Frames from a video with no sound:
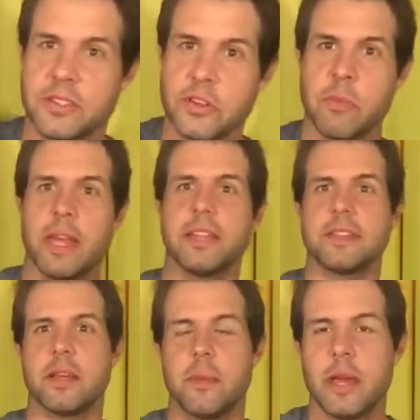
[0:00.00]

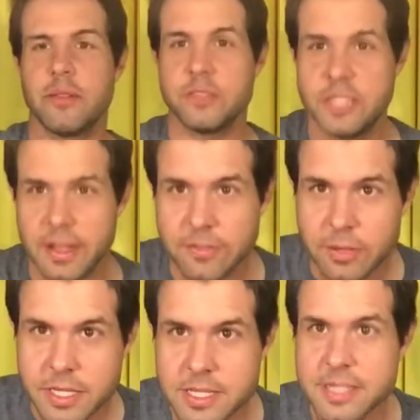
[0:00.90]
tremendous amount of
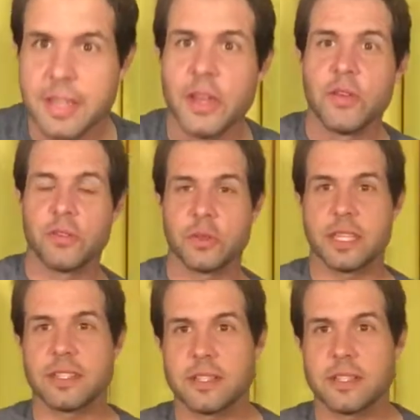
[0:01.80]
deference for this